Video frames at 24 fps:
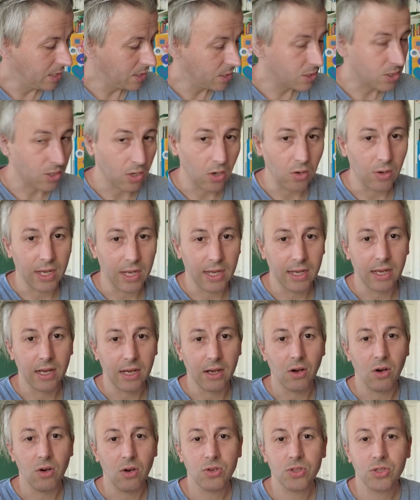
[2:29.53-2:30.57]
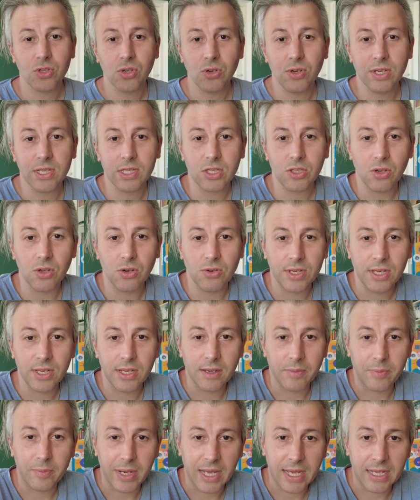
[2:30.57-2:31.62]
So also
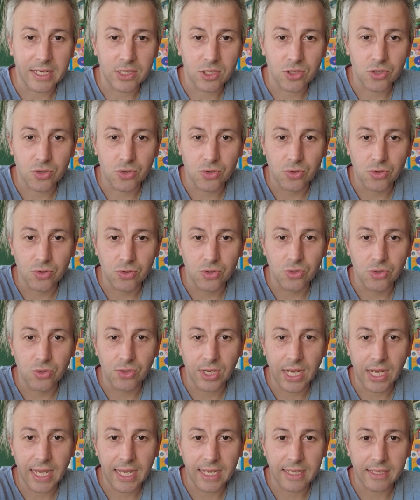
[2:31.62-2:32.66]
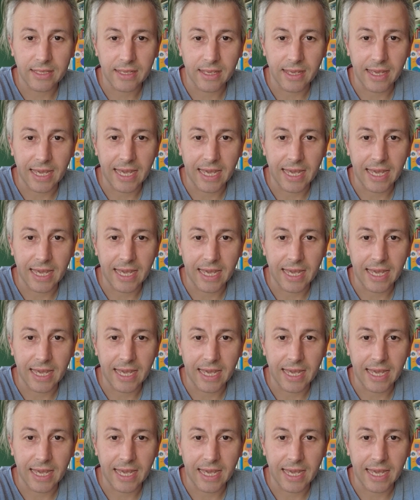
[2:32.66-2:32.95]
Estonia plans to donate